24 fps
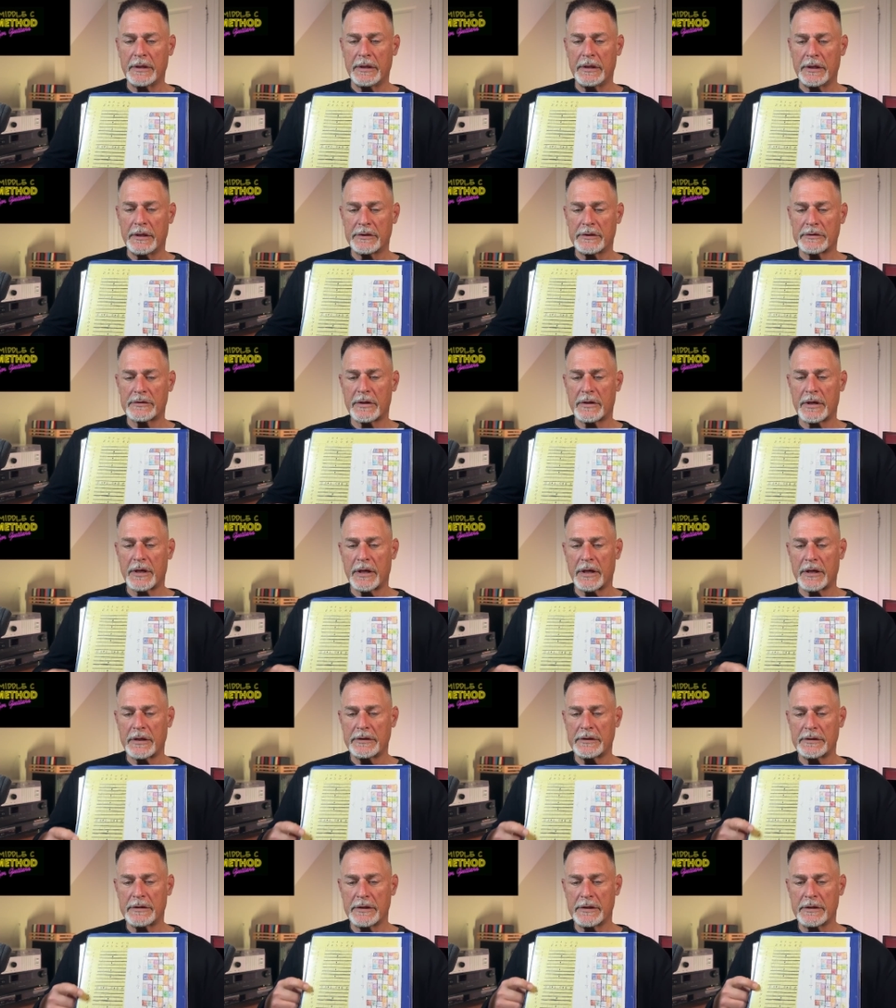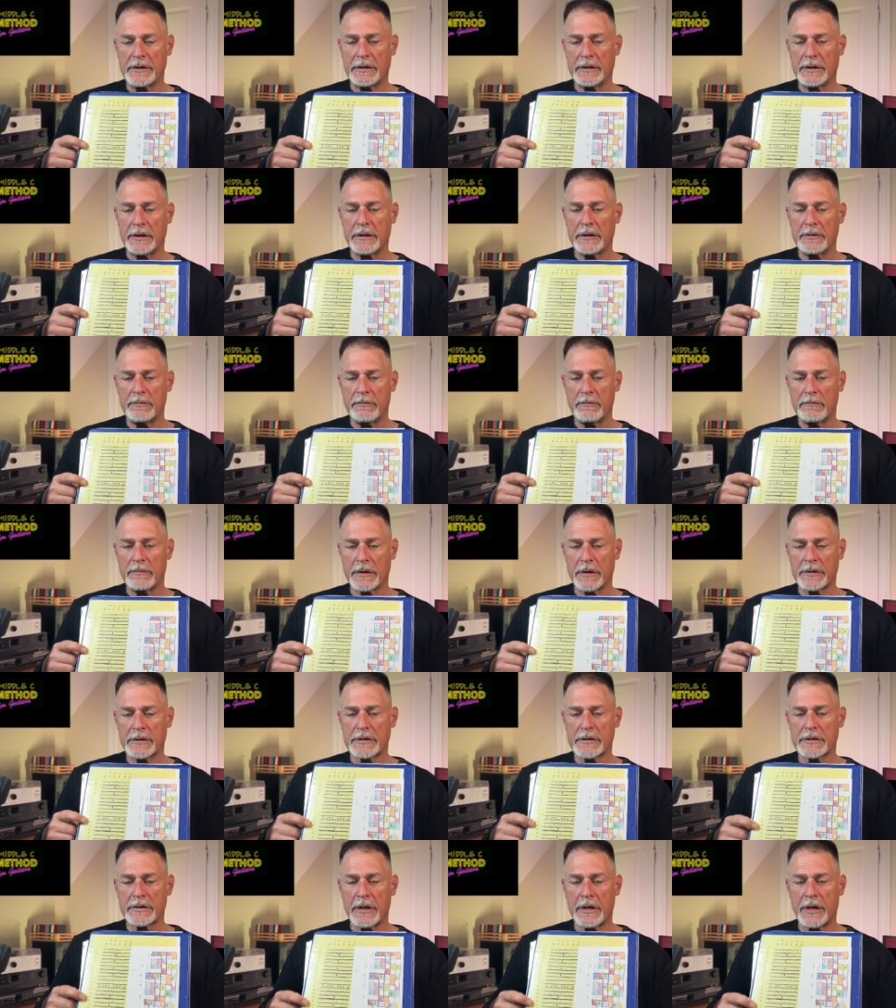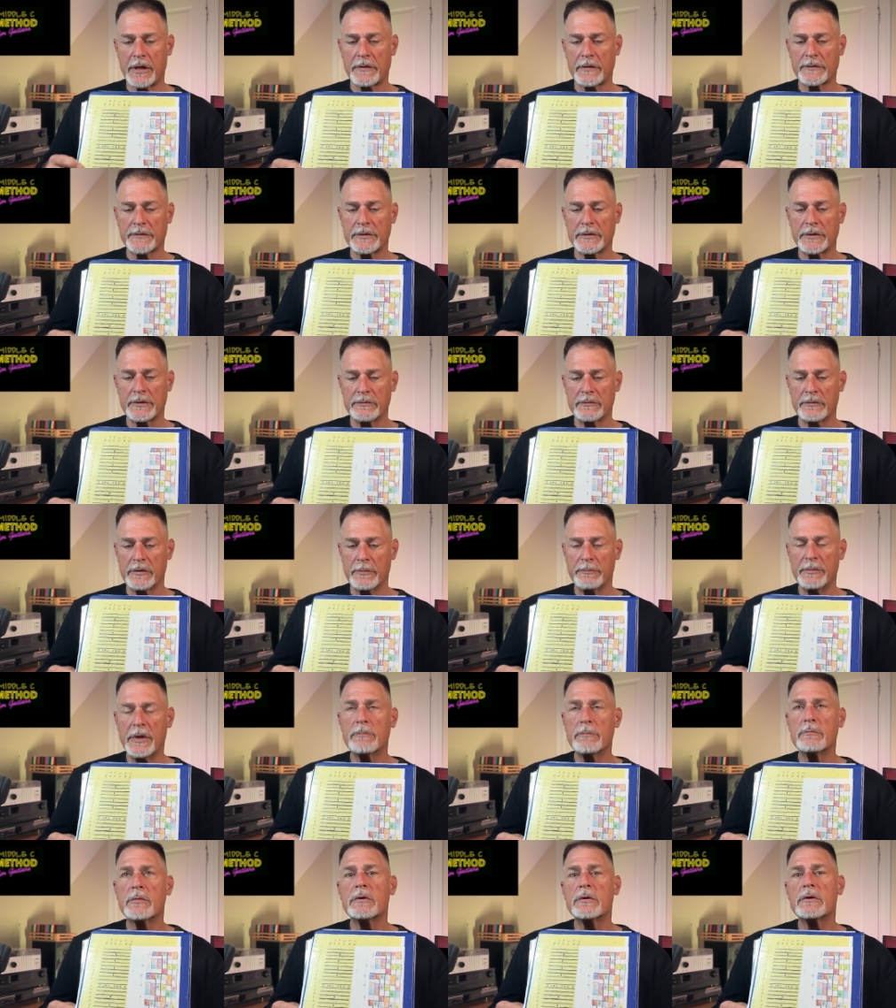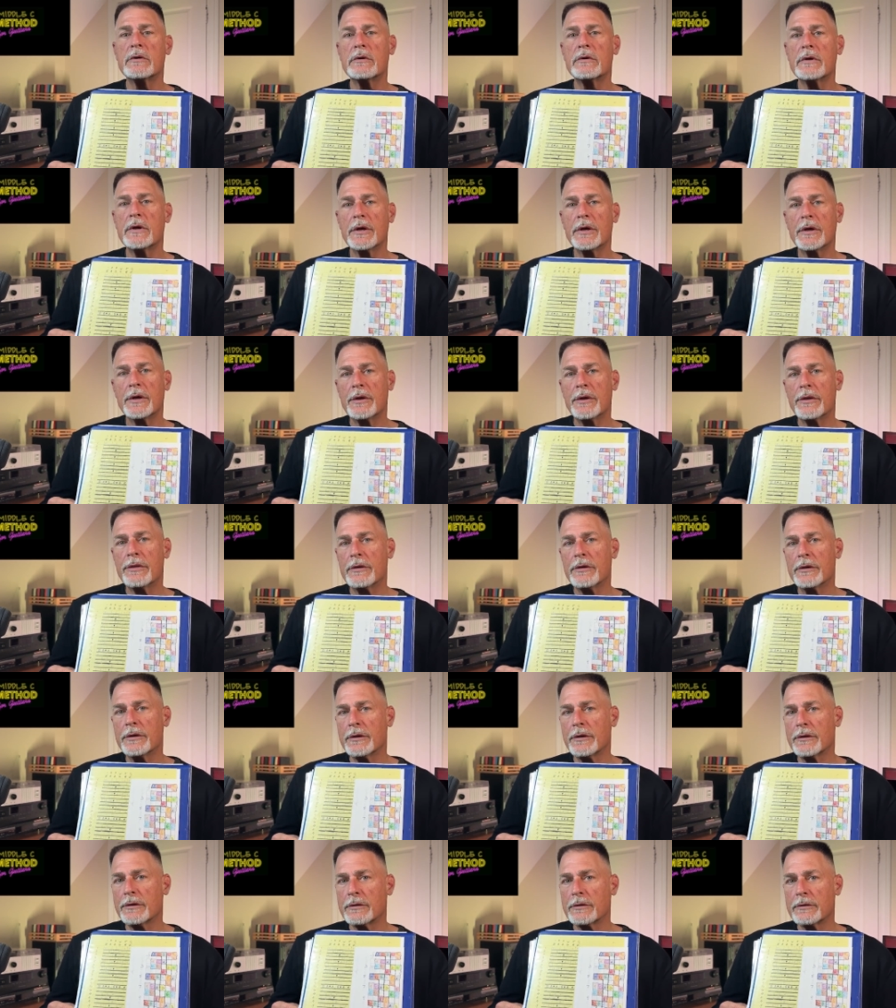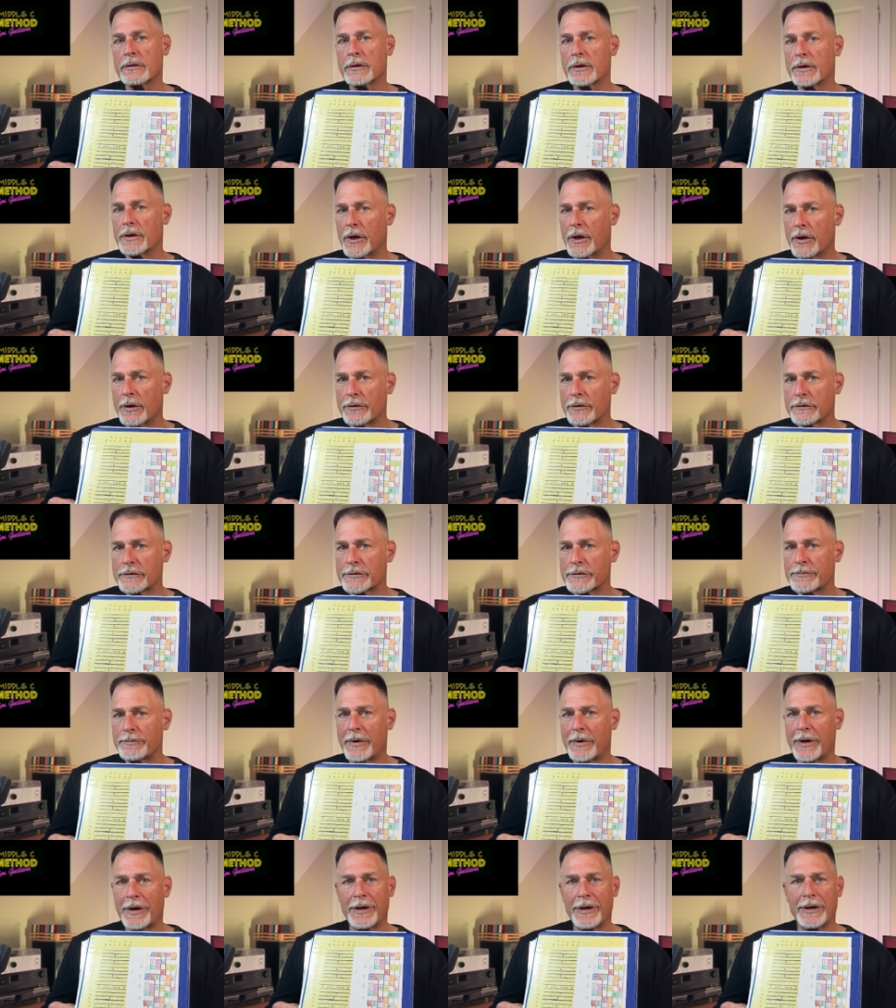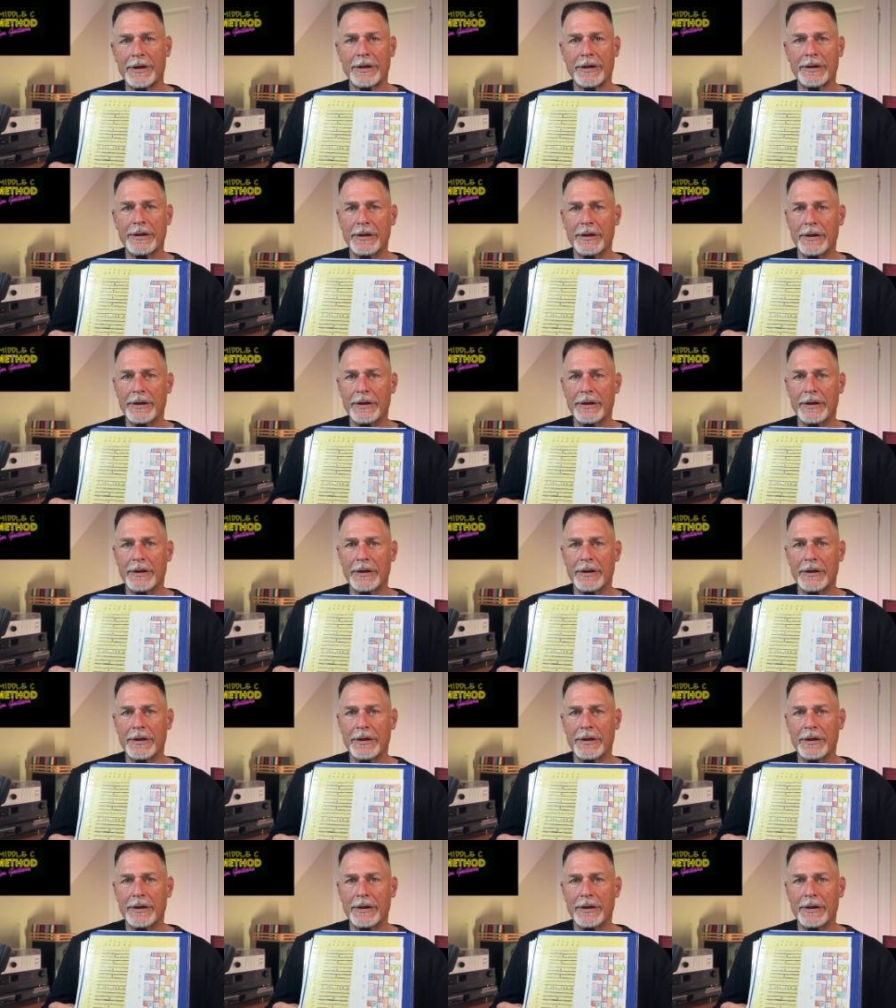and trying to get myself to remember the notes by